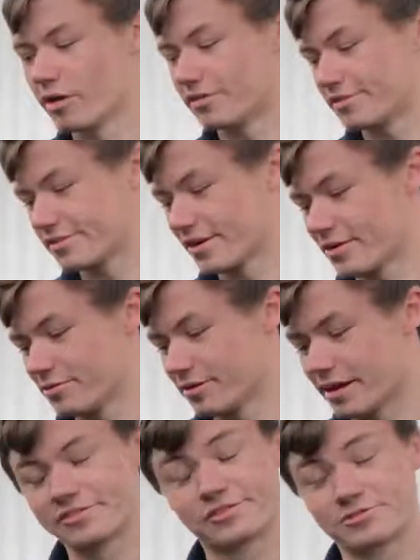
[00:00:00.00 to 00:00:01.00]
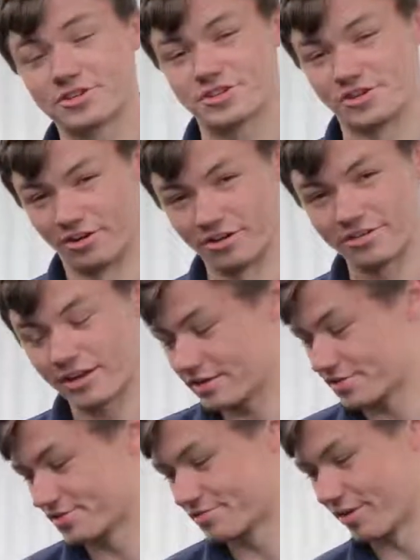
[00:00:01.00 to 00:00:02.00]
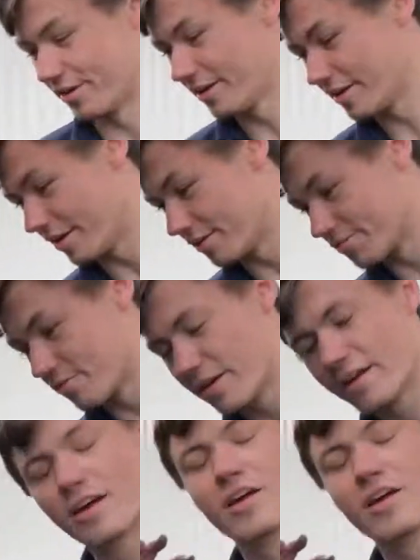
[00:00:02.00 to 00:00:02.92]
Right, so as you just heard, the engine's running, and it's running